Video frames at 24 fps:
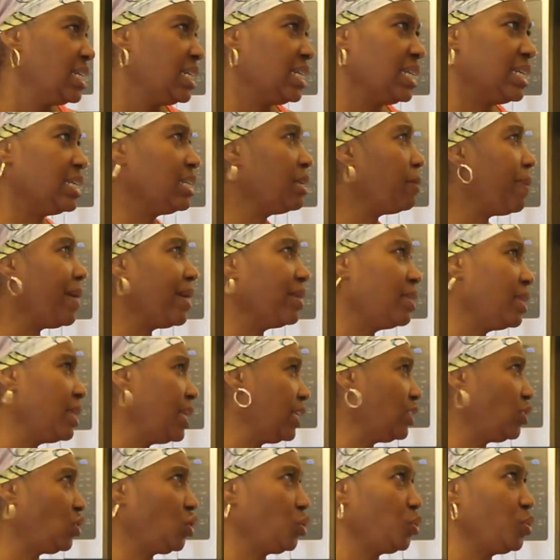And in about the
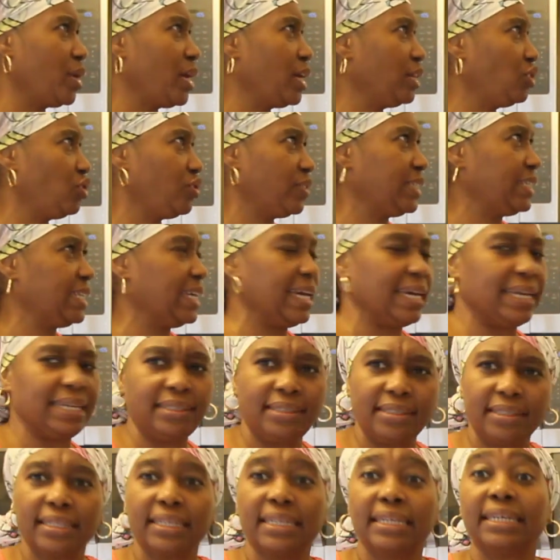next 200
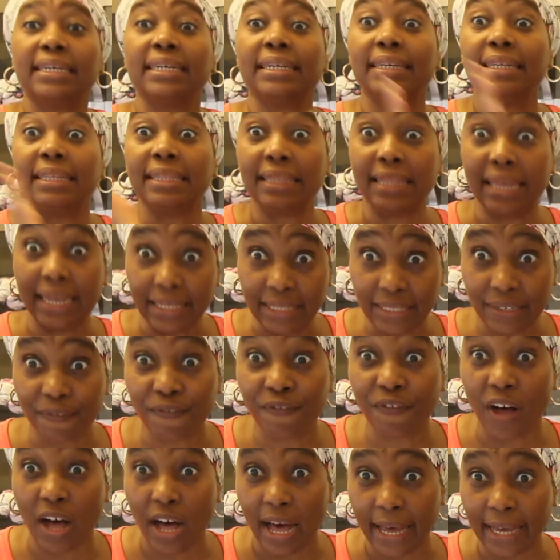days, they
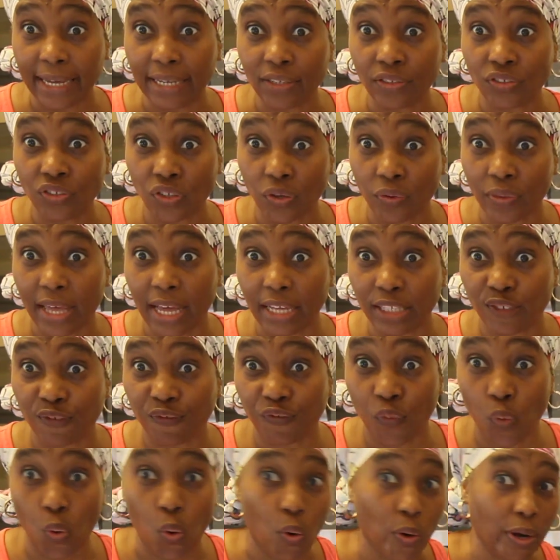divide. So that's
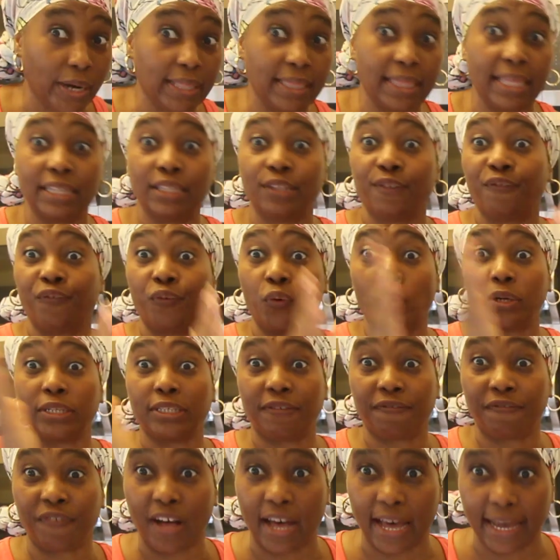4, and then the 4
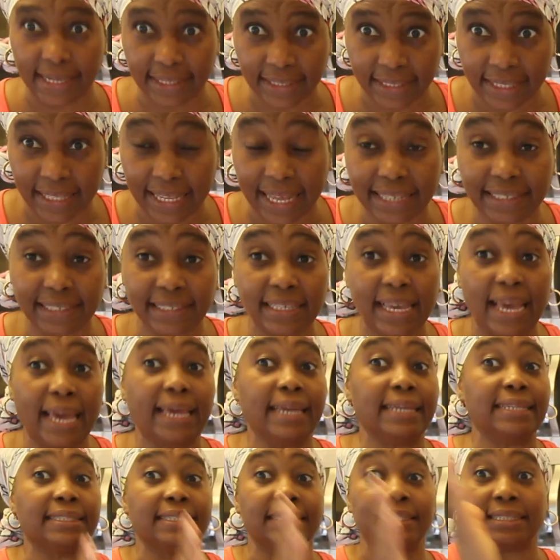divides, and that's
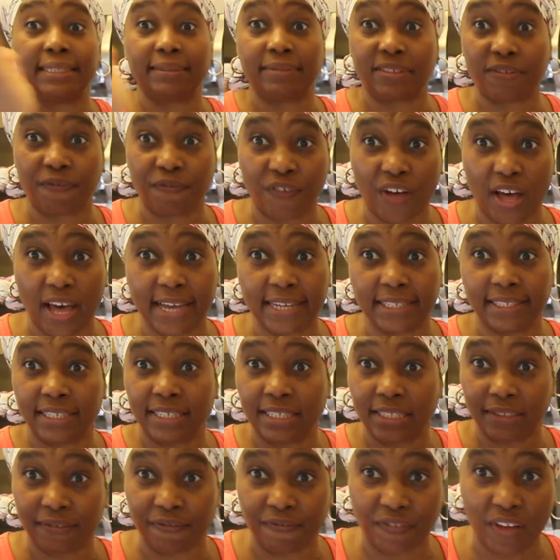8, and it divides,
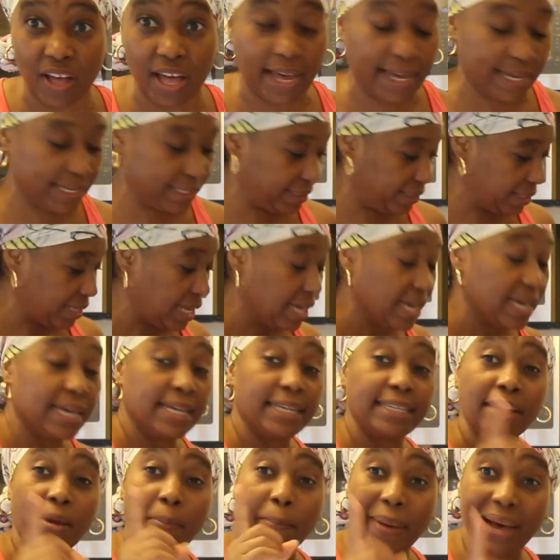and it divides.
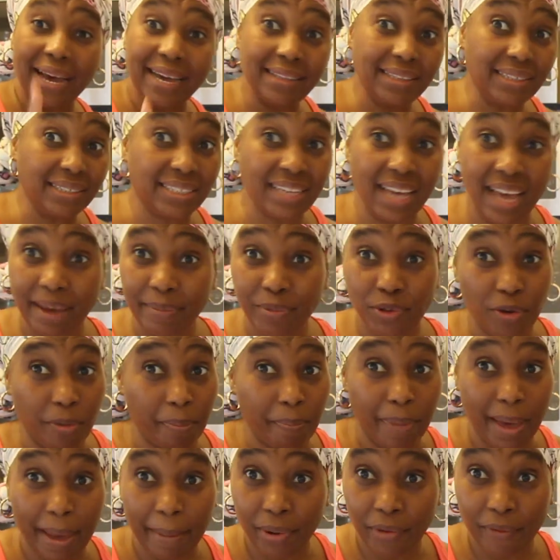Now by the time your
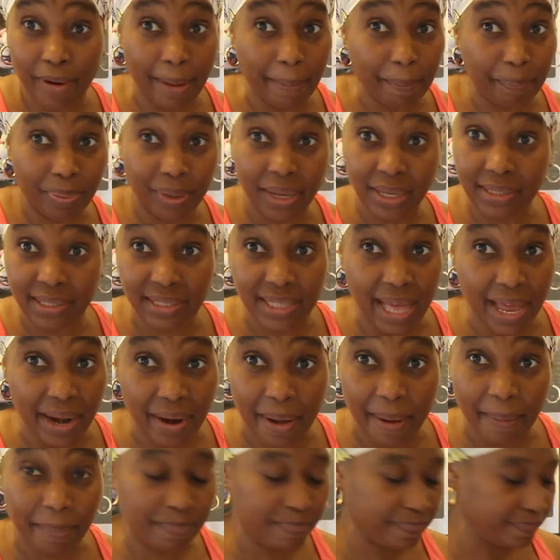mammogram picks that
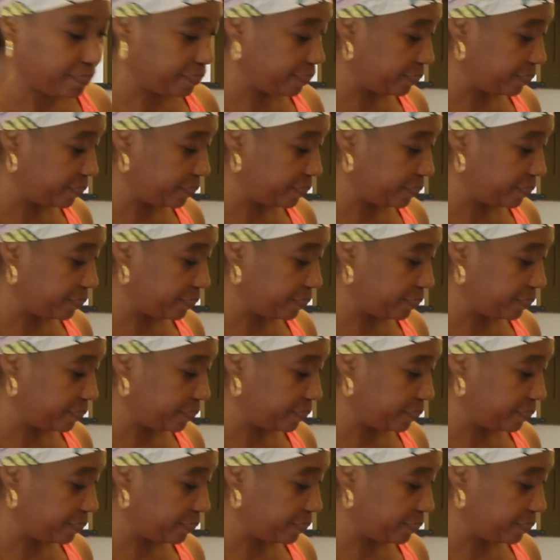up,